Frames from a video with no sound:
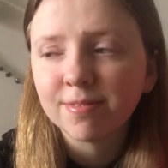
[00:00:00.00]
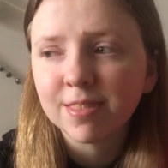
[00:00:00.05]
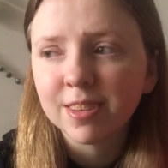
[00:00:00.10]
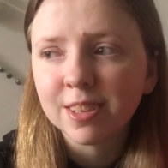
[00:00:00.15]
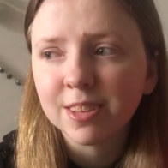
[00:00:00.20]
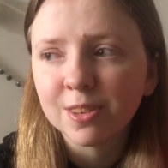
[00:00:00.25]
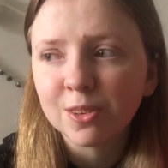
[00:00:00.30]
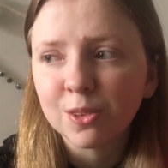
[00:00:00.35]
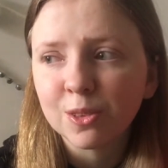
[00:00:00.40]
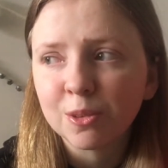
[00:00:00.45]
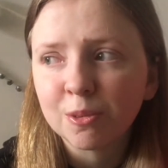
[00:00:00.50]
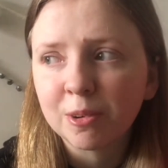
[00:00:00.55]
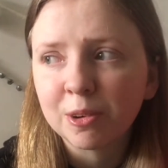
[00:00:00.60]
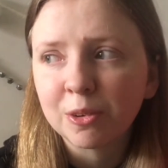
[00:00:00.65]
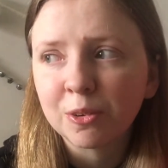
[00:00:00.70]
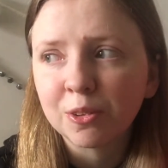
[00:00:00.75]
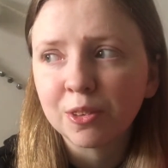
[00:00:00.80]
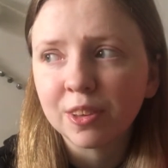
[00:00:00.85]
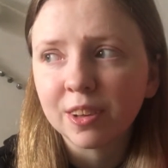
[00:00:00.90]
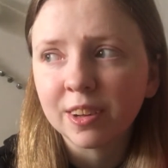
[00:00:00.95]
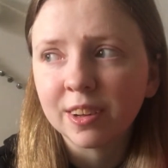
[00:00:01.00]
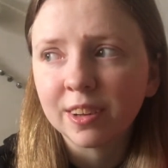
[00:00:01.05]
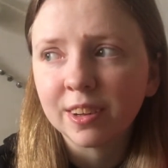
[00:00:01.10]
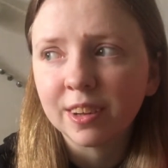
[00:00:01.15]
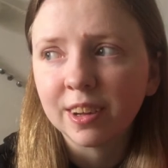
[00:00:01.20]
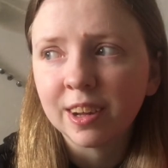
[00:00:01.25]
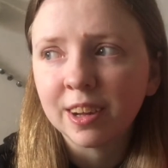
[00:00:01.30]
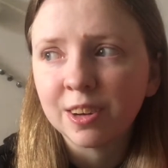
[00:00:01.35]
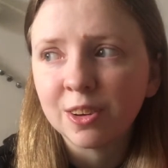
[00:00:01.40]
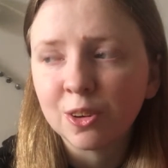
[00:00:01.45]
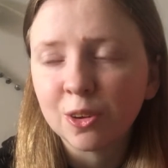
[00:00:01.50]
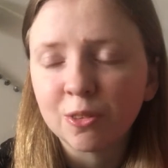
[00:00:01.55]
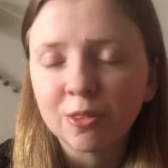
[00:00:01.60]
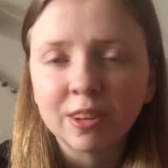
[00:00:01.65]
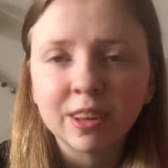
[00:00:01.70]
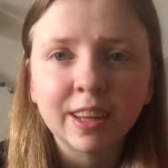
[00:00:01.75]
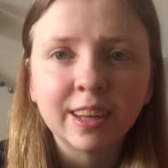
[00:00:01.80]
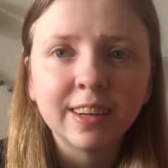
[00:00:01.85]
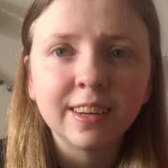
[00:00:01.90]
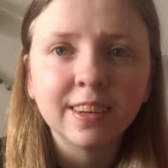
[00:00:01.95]
it's all the one author and not
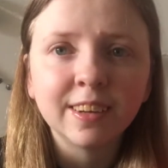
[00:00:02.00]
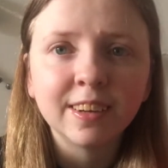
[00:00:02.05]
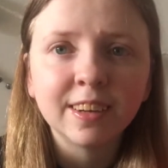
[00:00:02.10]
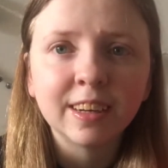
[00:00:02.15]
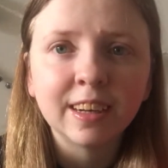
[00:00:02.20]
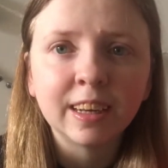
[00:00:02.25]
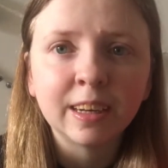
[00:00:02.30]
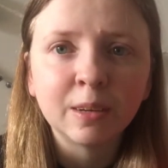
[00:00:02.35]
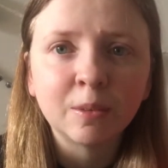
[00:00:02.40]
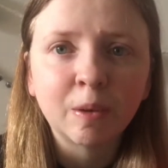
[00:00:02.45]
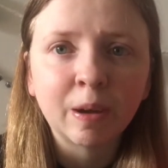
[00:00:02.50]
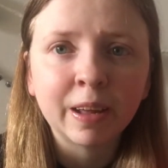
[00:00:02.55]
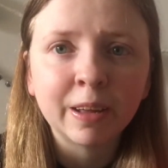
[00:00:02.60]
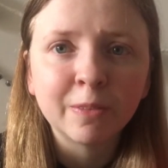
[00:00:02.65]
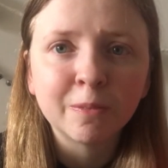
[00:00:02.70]
related in any way.